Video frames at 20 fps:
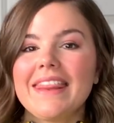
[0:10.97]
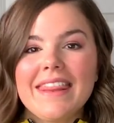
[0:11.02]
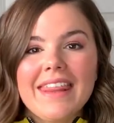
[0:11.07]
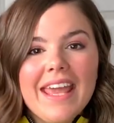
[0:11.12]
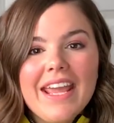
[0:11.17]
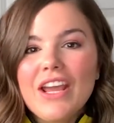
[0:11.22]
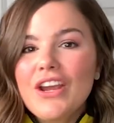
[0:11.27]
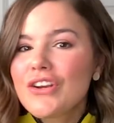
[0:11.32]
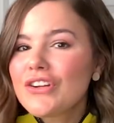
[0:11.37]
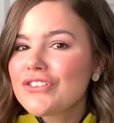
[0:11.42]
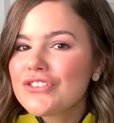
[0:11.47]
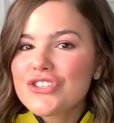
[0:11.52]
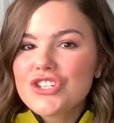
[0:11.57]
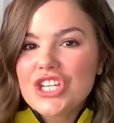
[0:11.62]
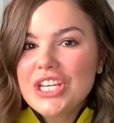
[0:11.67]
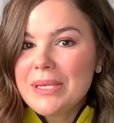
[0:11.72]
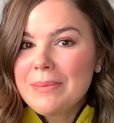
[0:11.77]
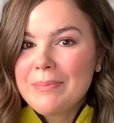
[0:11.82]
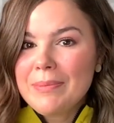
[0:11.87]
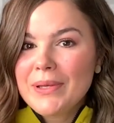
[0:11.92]
they aren't
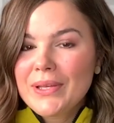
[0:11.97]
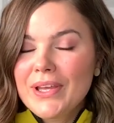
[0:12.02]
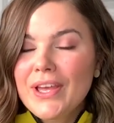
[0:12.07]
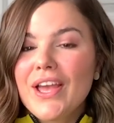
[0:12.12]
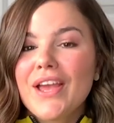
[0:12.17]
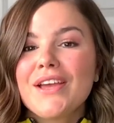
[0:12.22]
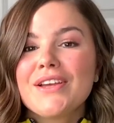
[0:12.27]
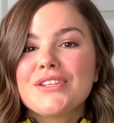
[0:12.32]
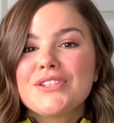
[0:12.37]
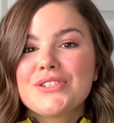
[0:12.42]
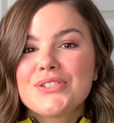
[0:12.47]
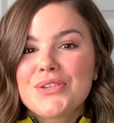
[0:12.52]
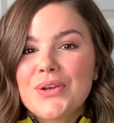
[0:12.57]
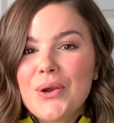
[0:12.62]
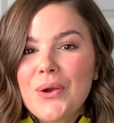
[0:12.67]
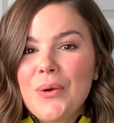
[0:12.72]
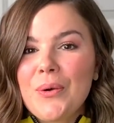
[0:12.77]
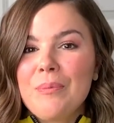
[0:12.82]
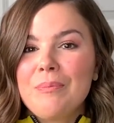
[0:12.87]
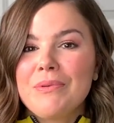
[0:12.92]
cheap.
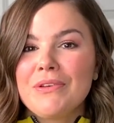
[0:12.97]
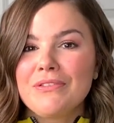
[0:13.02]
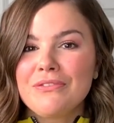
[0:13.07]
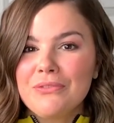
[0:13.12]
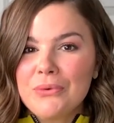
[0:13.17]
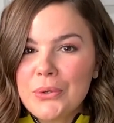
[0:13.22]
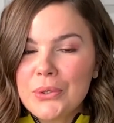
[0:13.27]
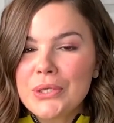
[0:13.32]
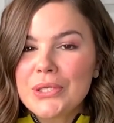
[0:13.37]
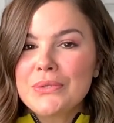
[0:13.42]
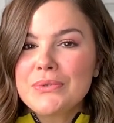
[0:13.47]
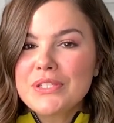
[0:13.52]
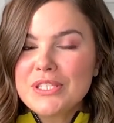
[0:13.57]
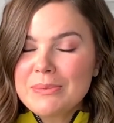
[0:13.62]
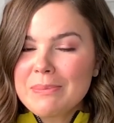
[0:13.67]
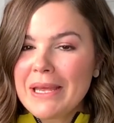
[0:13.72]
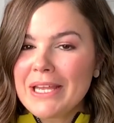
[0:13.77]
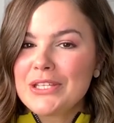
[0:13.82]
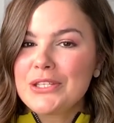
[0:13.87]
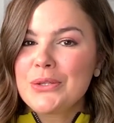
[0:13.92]
So before you
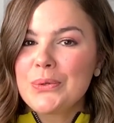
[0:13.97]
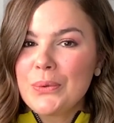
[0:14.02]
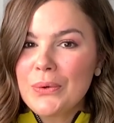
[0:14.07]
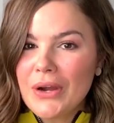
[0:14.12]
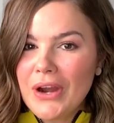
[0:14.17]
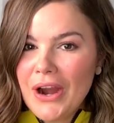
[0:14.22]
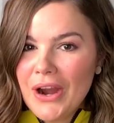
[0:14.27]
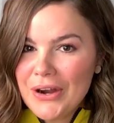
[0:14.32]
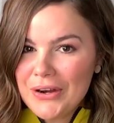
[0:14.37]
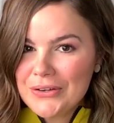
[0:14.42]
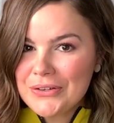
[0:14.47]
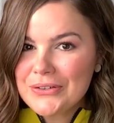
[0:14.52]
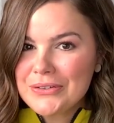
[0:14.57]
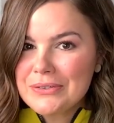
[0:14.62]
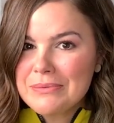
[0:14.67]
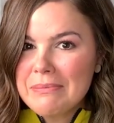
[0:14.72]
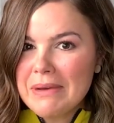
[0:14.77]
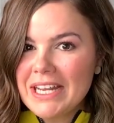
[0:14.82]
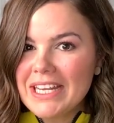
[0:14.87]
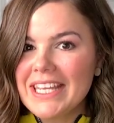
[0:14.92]
spend your
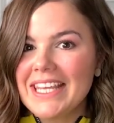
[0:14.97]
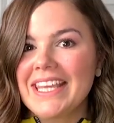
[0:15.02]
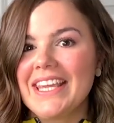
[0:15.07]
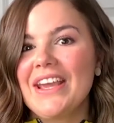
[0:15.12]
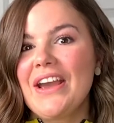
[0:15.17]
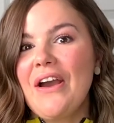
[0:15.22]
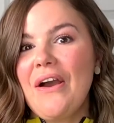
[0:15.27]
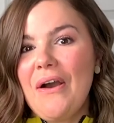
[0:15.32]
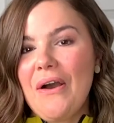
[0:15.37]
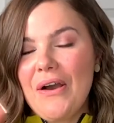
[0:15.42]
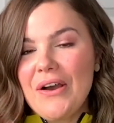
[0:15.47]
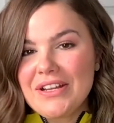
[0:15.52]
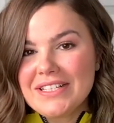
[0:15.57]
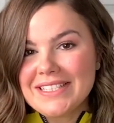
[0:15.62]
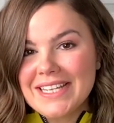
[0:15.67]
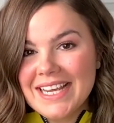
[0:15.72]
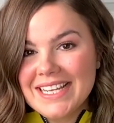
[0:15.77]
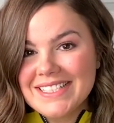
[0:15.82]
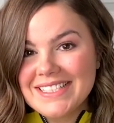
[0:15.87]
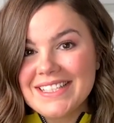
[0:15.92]
hard-earned money on
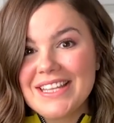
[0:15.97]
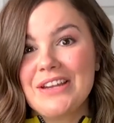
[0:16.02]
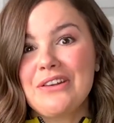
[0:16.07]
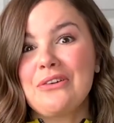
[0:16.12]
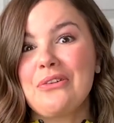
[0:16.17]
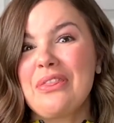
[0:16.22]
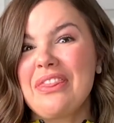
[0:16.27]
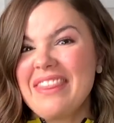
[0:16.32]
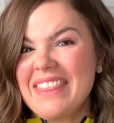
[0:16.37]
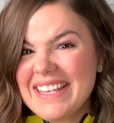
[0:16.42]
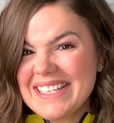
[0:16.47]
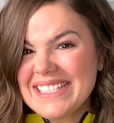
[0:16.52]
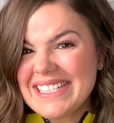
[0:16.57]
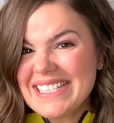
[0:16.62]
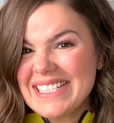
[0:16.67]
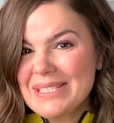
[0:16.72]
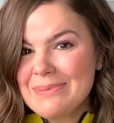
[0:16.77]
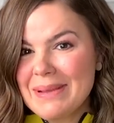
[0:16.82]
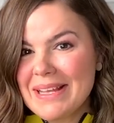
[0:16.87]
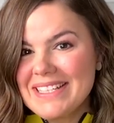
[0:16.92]
tights that are this
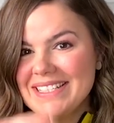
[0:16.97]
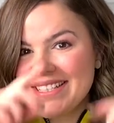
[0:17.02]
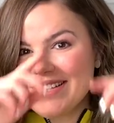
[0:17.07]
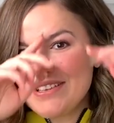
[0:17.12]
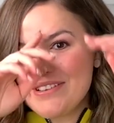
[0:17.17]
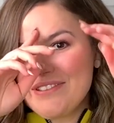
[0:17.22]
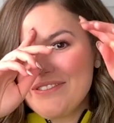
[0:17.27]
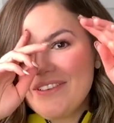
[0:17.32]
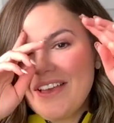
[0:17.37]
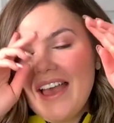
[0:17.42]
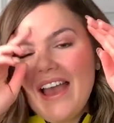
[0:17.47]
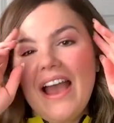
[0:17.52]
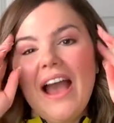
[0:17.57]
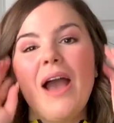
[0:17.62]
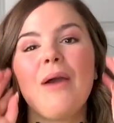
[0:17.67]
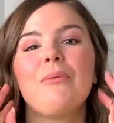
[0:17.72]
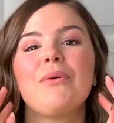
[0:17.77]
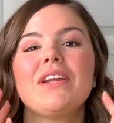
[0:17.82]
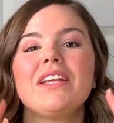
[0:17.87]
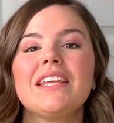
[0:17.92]
expensive,
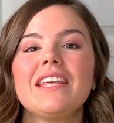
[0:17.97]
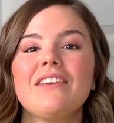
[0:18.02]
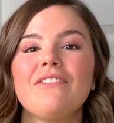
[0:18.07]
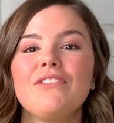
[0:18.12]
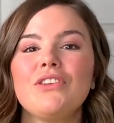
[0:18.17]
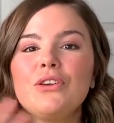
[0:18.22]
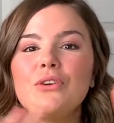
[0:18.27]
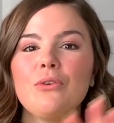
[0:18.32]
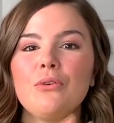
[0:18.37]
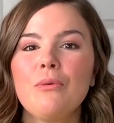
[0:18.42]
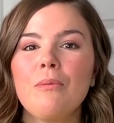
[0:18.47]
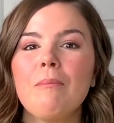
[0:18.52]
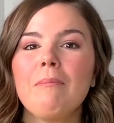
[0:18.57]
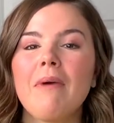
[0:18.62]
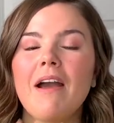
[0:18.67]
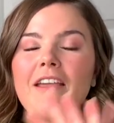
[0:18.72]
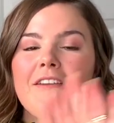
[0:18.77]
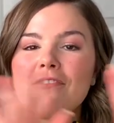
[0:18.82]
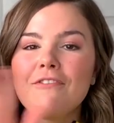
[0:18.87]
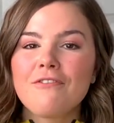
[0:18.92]
I want to give you
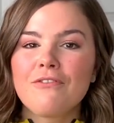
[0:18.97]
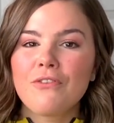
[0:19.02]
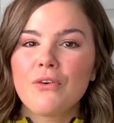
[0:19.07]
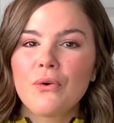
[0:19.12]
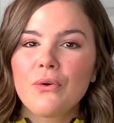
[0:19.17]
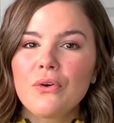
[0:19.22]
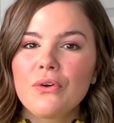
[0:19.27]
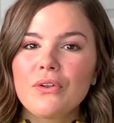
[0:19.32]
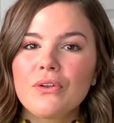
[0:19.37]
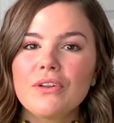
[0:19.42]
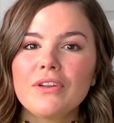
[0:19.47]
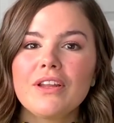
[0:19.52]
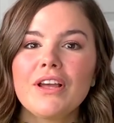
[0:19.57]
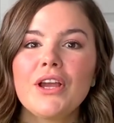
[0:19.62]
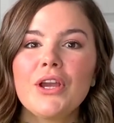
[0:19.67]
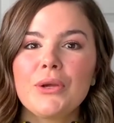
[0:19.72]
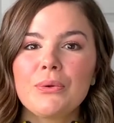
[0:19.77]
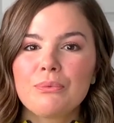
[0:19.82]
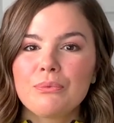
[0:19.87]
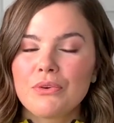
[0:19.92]
my full
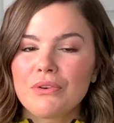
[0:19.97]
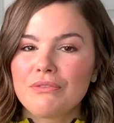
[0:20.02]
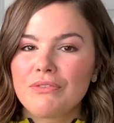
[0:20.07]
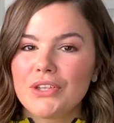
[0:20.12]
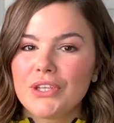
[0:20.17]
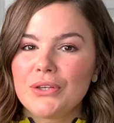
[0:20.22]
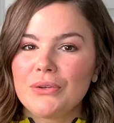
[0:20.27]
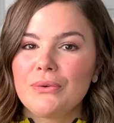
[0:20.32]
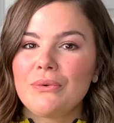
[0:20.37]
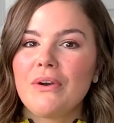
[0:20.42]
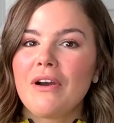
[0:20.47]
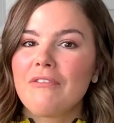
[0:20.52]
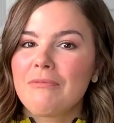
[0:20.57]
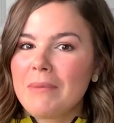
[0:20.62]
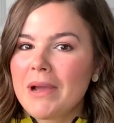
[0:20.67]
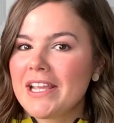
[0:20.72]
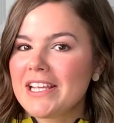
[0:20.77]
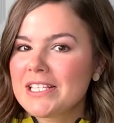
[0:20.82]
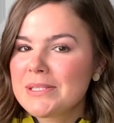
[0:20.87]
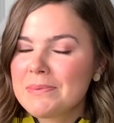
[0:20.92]
review of
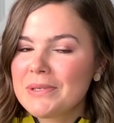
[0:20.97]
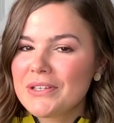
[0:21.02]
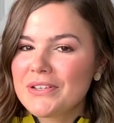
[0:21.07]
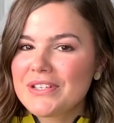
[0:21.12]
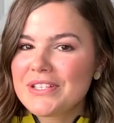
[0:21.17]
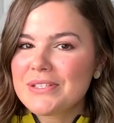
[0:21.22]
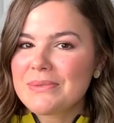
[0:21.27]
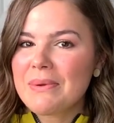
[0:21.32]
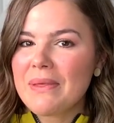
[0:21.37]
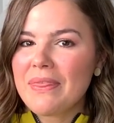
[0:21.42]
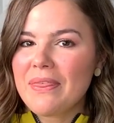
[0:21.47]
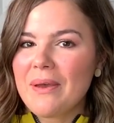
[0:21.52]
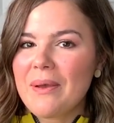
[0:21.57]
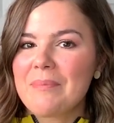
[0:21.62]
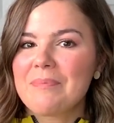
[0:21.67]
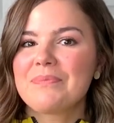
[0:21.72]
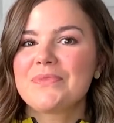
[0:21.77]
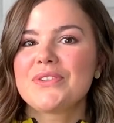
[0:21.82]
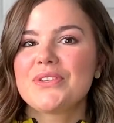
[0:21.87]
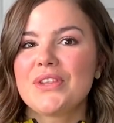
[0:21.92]
my experience with
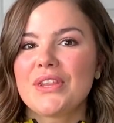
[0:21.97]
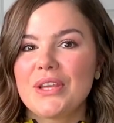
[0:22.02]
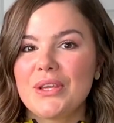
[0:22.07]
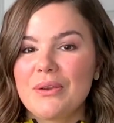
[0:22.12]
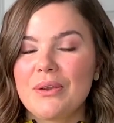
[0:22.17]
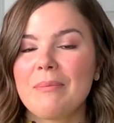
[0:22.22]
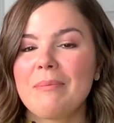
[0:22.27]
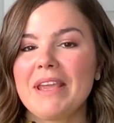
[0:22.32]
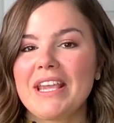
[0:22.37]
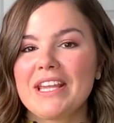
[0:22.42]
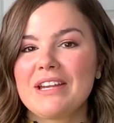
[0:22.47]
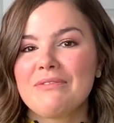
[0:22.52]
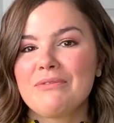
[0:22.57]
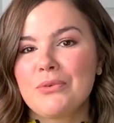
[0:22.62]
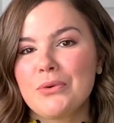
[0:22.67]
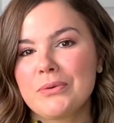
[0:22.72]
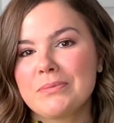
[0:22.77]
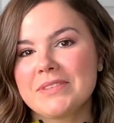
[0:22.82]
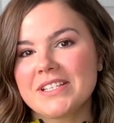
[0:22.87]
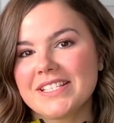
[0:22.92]
them so that you can make an
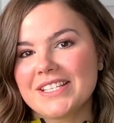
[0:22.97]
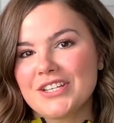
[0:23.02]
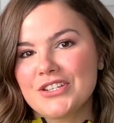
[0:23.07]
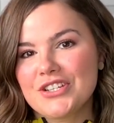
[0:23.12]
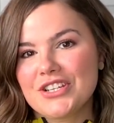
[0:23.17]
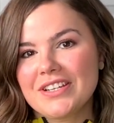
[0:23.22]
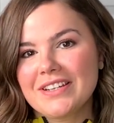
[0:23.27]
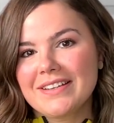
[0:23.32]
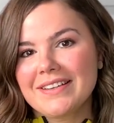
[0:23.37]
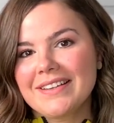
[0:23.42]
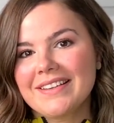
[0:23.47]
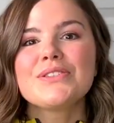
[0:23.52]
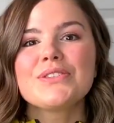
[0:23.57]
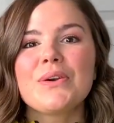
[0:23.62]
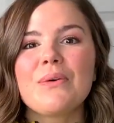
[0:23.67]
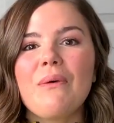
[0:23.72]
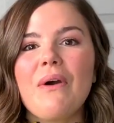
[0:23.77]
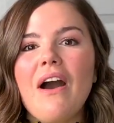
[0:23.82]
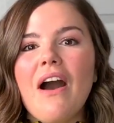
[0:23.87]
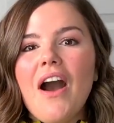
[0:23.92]
informed decision.
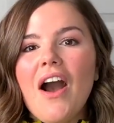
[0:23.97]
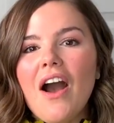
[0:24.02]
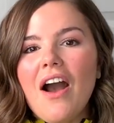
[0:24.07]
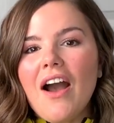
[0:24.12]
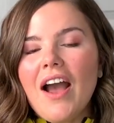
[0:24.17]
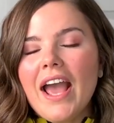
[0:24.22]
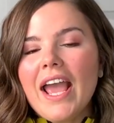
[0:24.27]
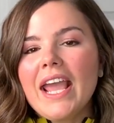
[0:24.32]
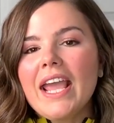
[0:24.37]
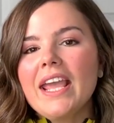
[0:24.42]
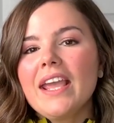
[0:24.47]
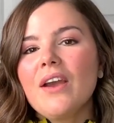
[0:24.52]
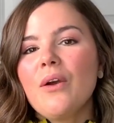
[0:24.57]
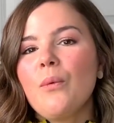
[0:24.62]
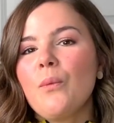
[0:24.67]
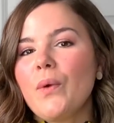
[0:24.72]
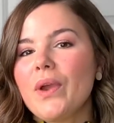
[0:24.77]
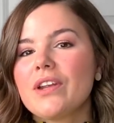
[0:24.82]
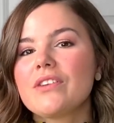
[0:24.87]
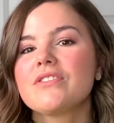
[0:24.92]
So I
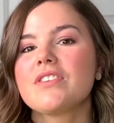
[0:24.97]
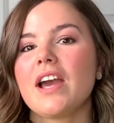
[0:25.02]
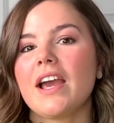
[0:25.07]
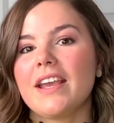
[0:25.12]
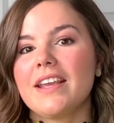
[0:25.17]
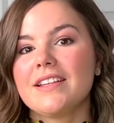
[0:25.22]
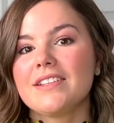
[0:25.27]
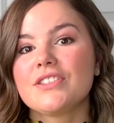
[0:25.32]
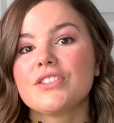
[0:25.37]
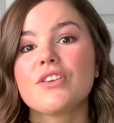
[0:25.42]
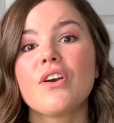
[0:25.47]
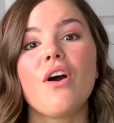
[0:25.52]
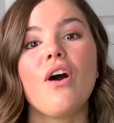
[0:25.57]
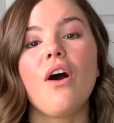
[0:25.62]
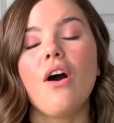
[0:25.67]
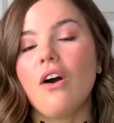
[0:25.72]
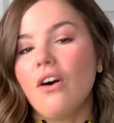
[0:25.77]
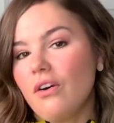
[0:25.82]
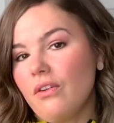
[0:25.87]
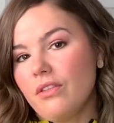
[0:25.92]
wear tights
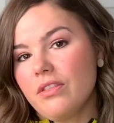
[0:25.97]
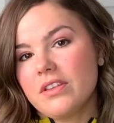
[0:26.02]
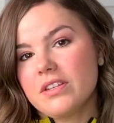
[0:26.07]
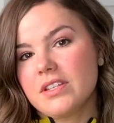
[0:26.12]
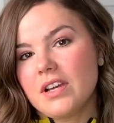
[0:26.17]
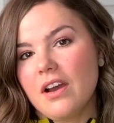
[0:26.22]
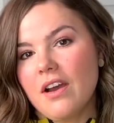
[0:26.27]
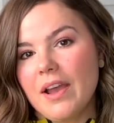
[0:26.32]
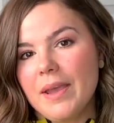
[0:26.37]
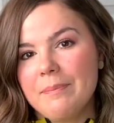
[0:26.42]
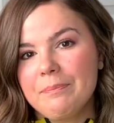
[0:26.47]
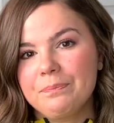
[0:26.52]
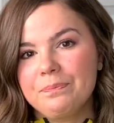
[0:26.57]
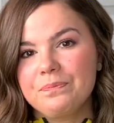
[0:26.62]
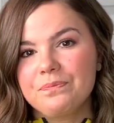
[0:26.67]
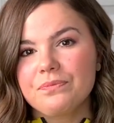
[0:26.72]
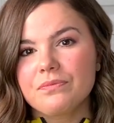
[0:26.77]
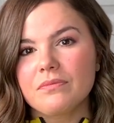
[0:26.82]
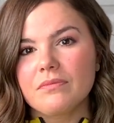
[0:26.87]
all the time.